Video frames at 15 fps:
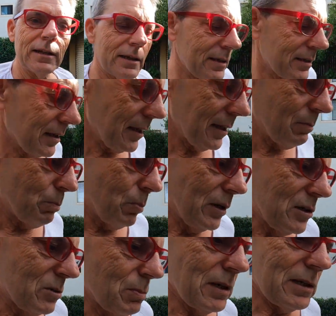I guess that
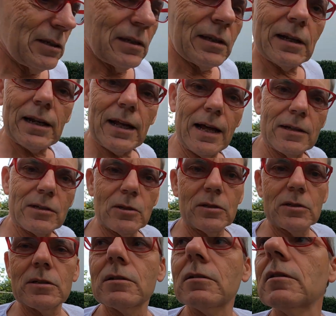brings me to the
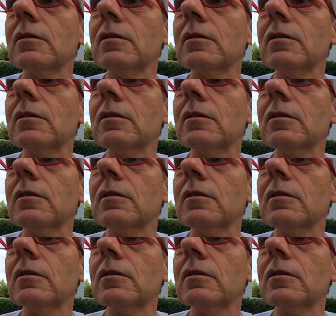last